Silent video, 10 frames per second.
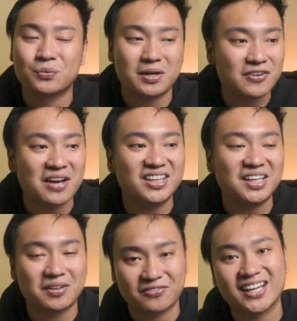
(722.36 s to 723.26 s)
to my family
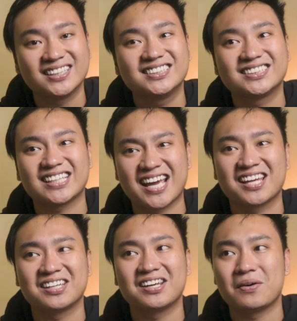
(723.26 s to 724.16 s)
and my friends
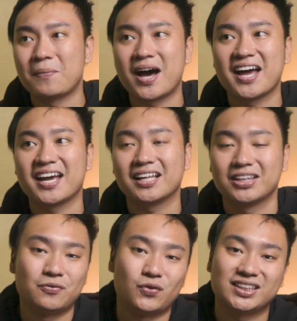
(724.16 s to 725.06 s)
and my loved